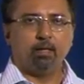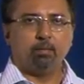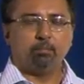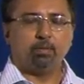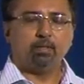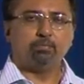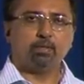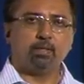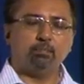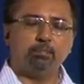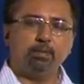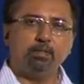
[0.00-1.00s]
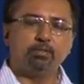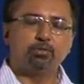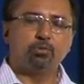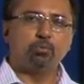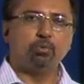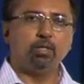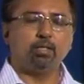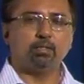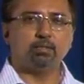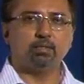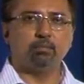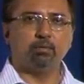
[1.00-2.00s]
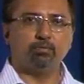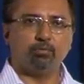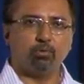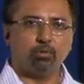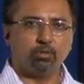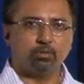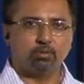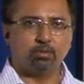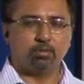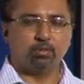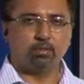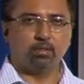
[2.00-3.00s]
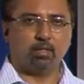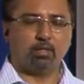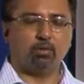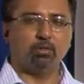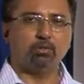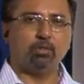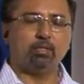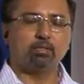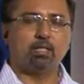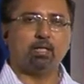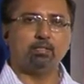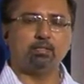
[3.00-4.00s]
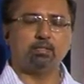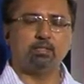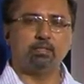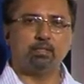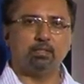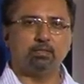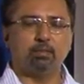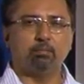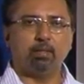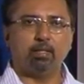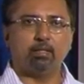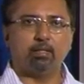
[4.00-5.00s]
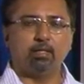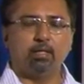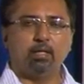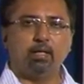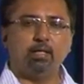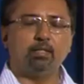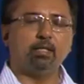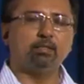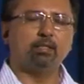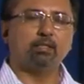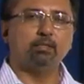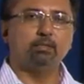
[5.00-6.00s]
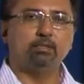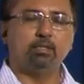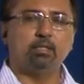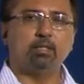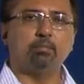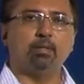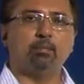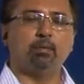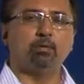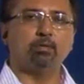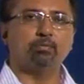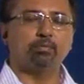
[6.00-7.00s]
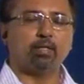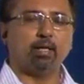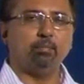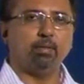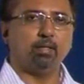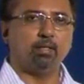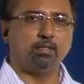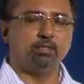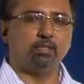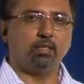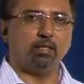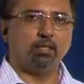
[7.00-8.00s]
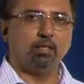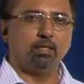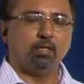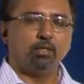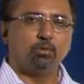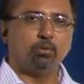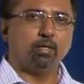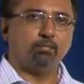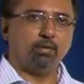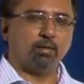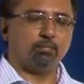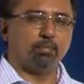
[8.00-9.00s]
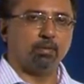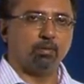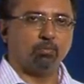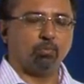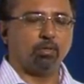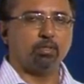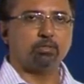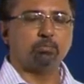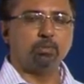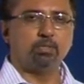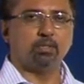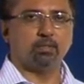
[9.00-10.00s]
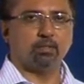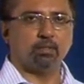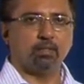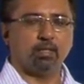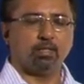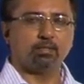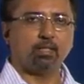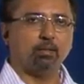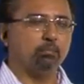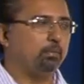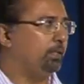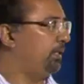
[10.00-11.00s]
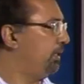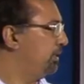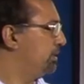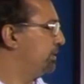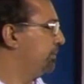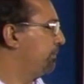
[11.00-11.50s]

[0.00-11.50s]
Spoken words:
But if a company is truly customer focused and also has larger interests in mind, it takes a considerable amount of time and energy to develop what its mission as a company is.